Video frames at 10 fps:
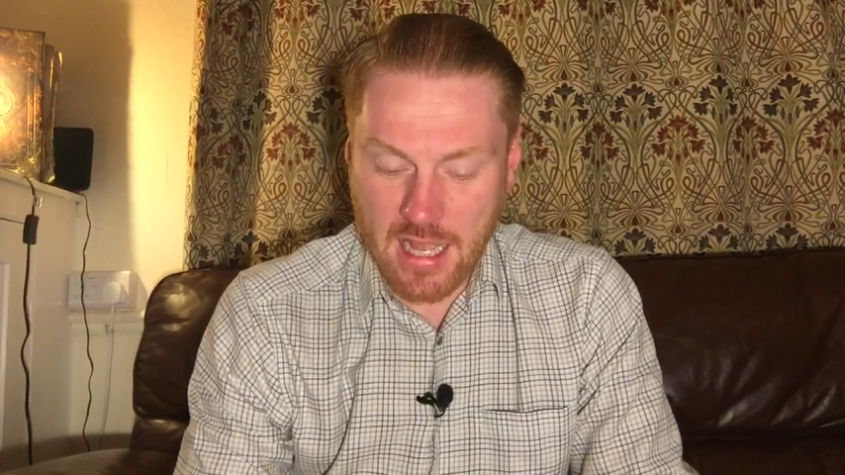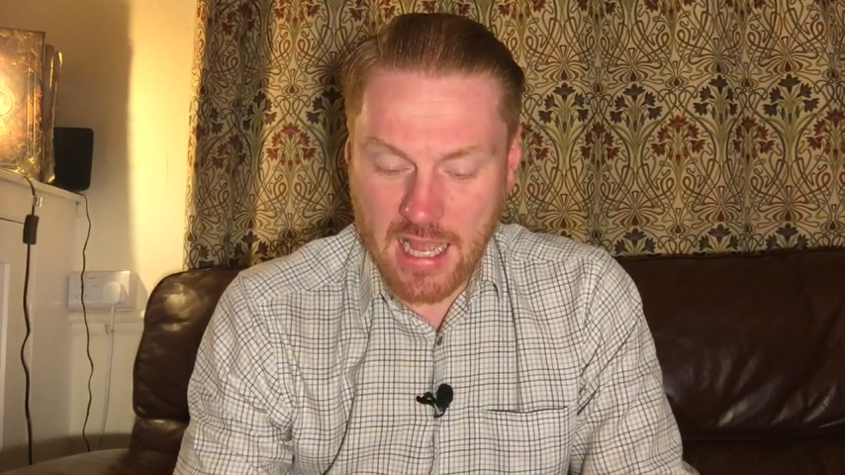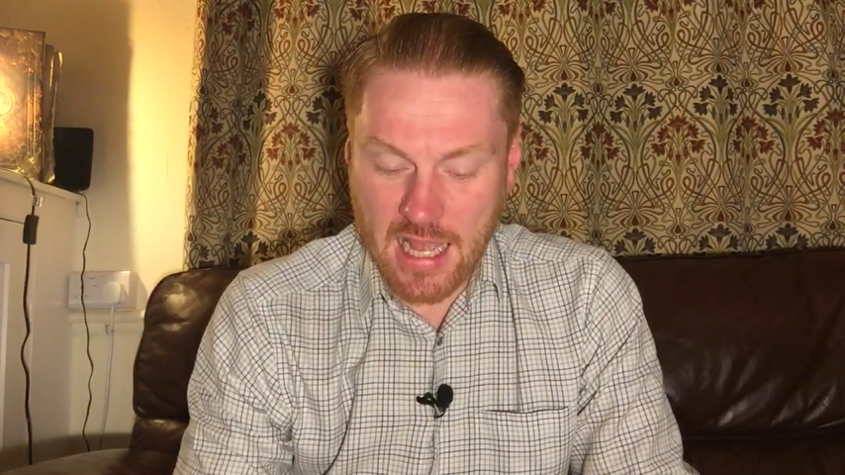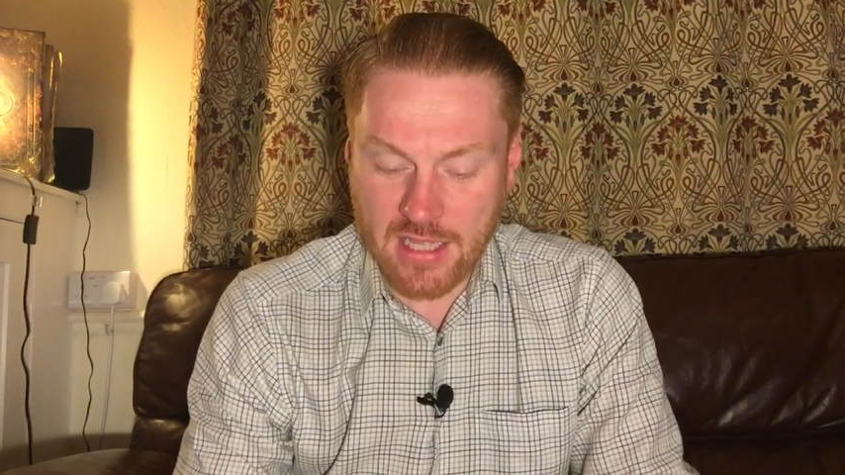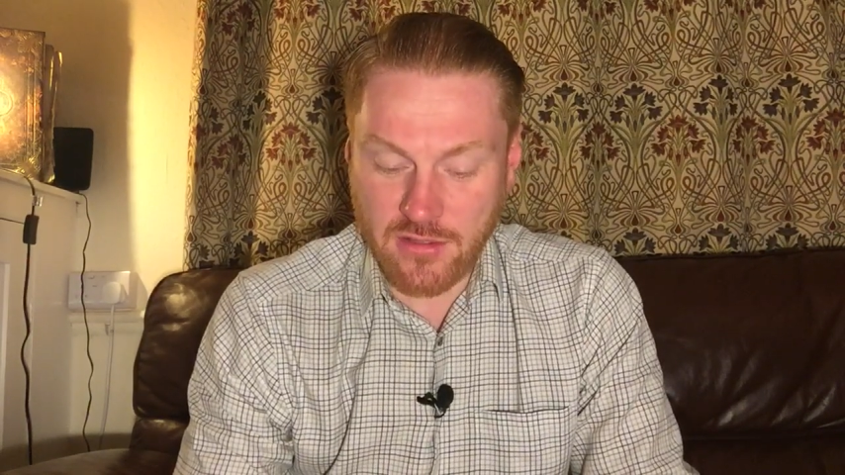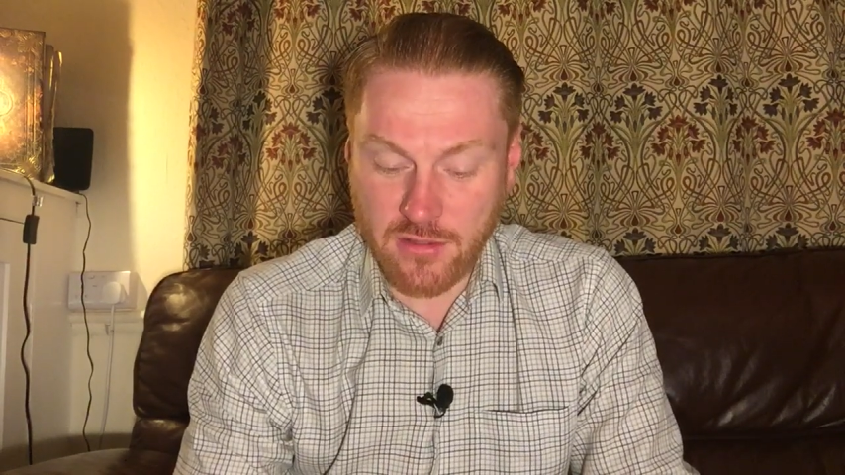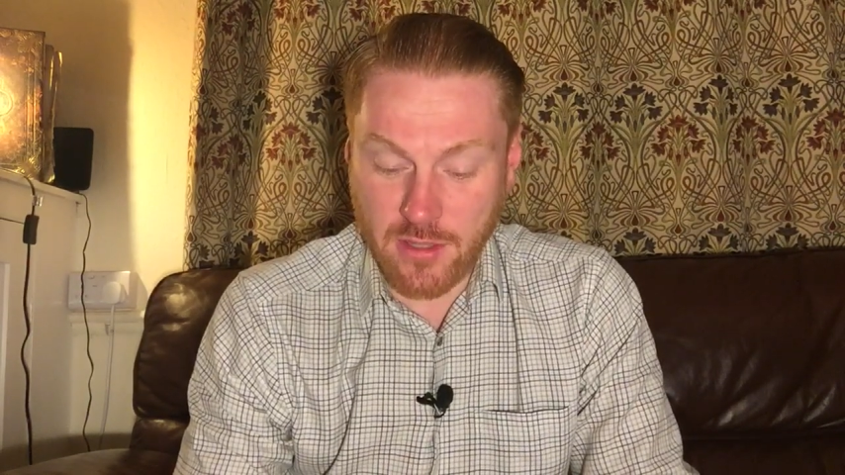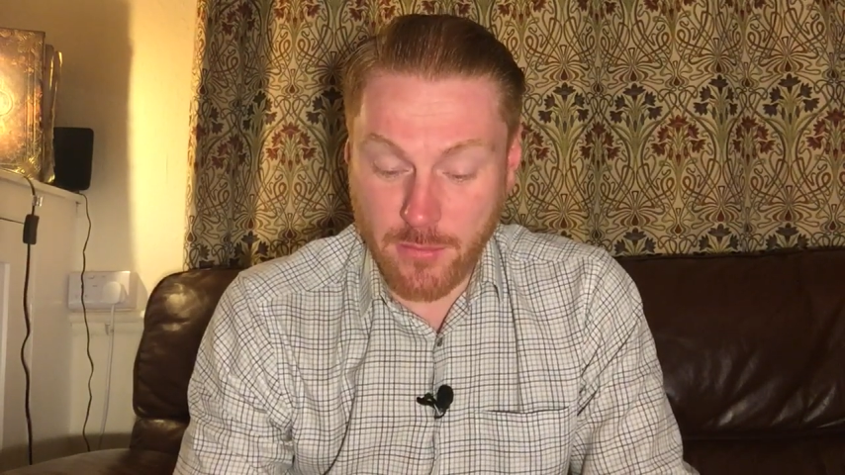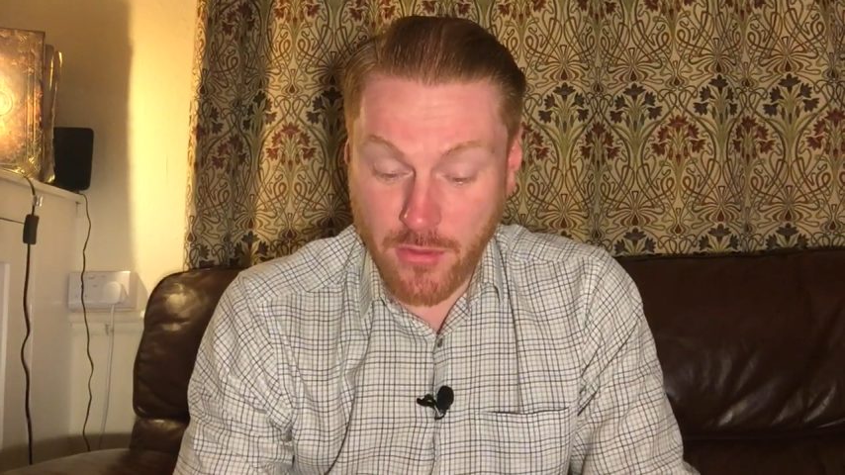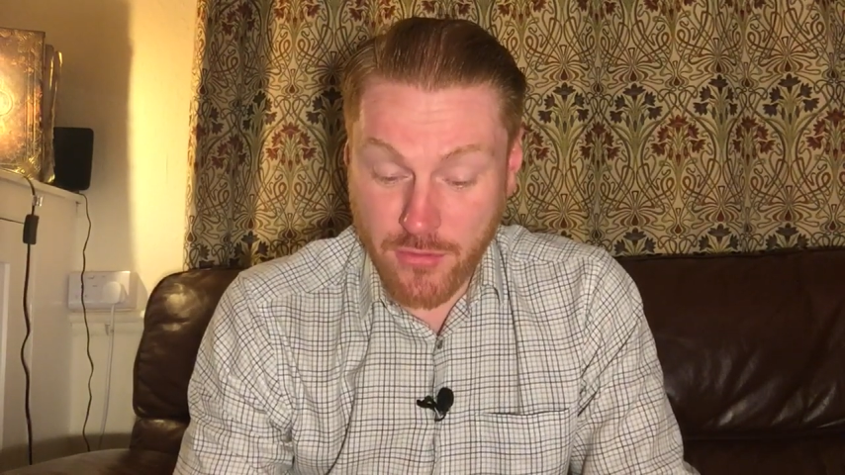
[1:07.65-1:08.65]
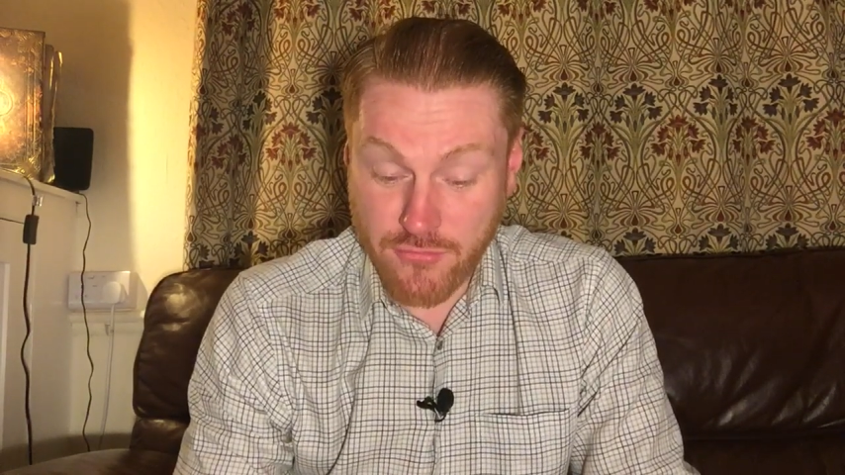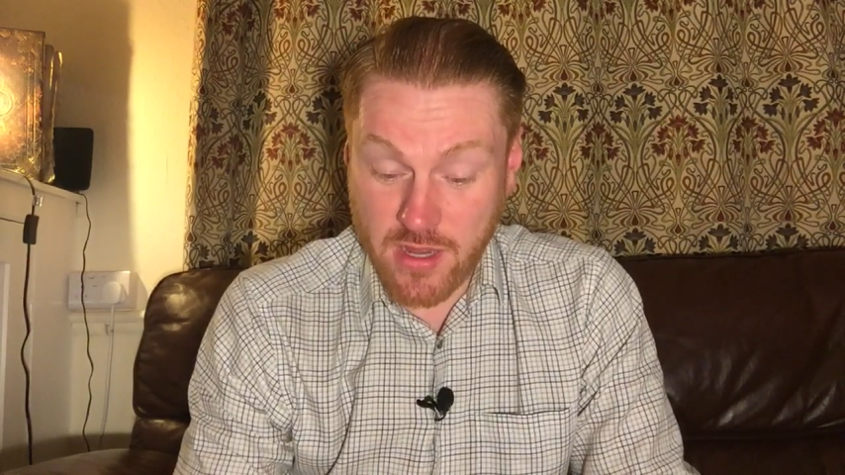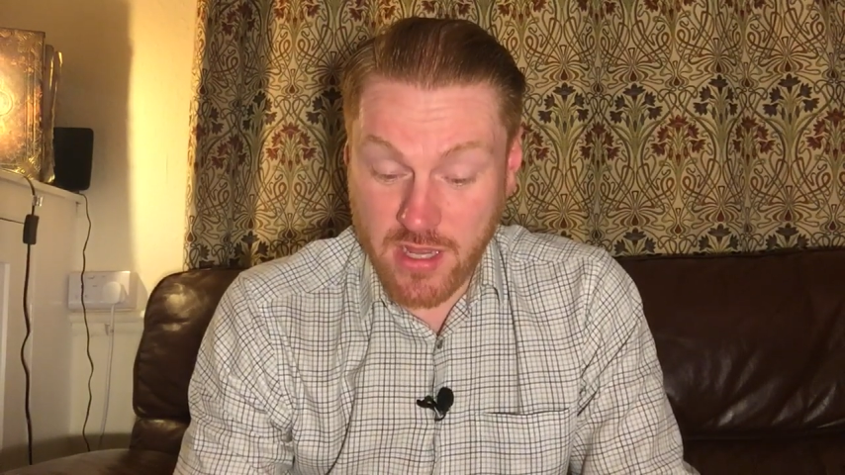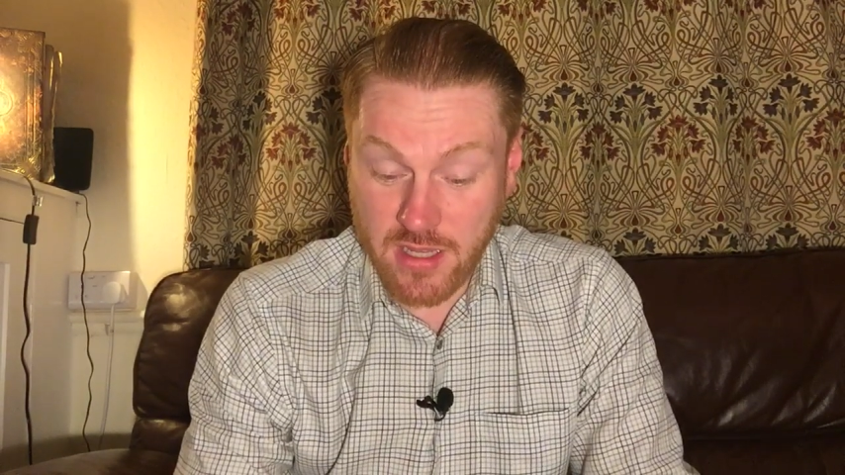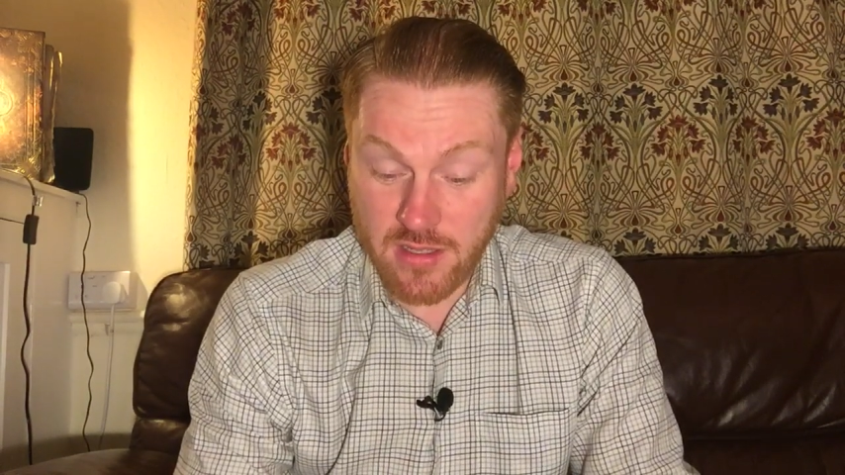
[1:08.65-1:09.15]
And number
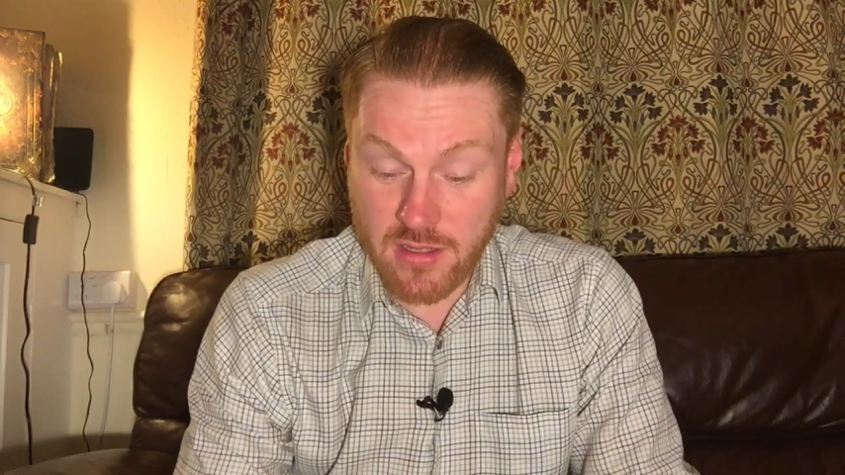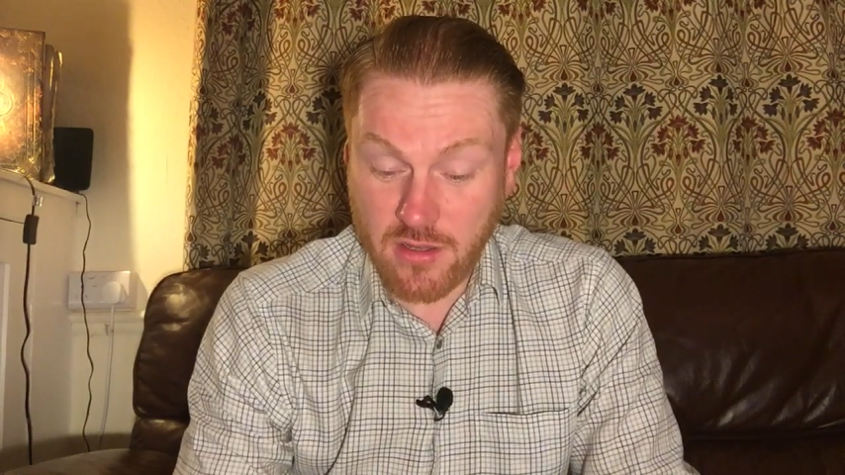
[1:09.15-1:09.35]
three,